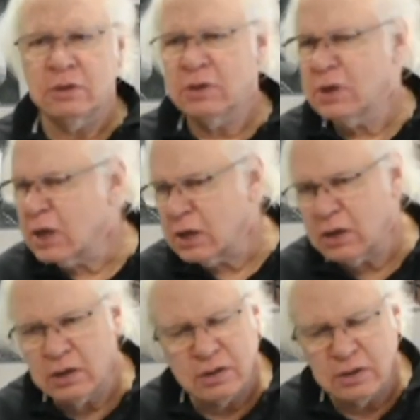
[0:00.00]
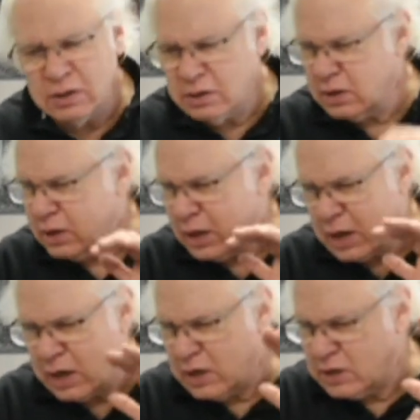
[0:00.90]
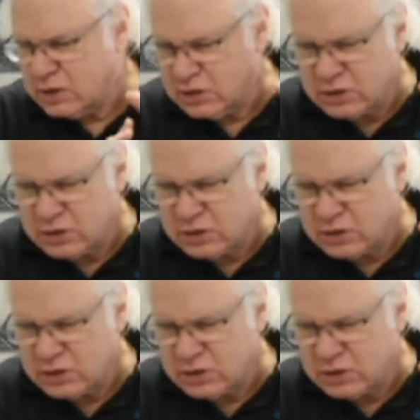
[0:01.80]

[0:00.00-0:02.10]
Not in any